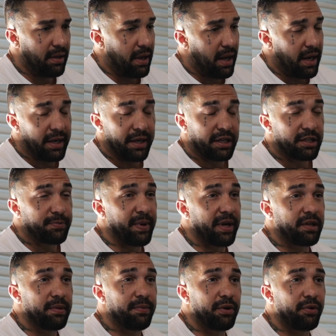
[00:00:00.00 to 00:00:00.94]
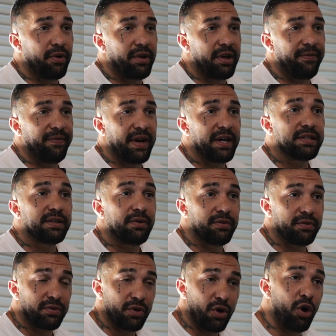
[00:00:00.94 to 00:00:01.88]
I didn't expect him to grow that fast. I
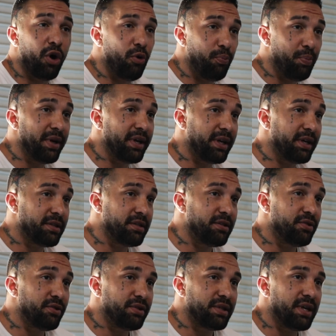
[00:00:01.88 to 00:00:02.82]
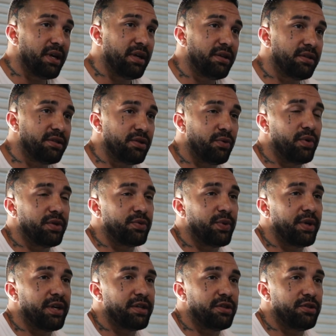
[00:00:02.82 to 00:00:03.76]
was hoping to get to 210. So once
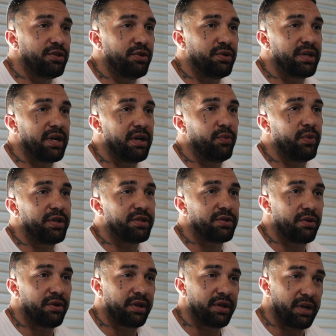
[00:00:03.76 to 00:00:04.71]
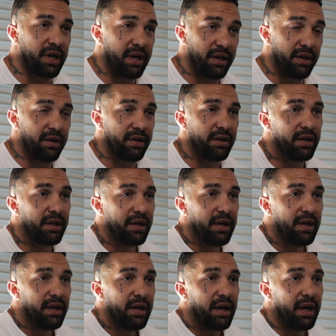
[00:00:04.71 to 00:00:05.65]
we got to 210, we started cutting,
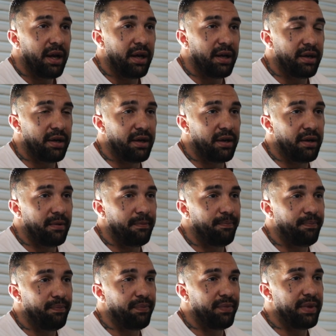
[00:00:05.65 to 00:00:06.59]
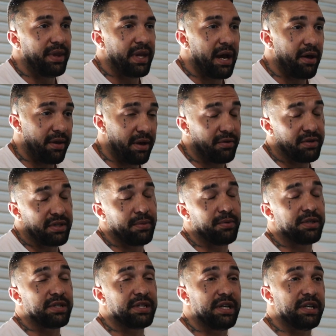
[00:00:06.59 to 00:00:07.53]
and now that I was
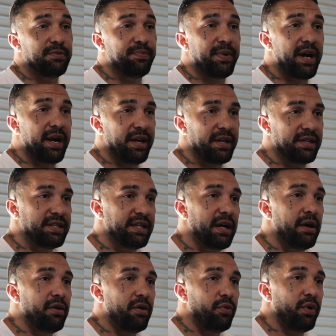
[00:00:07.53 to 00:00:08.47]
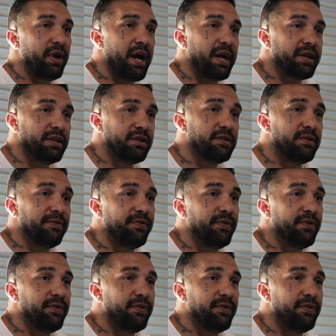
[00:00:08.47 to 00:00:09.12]
able to see his body and see how it reacted to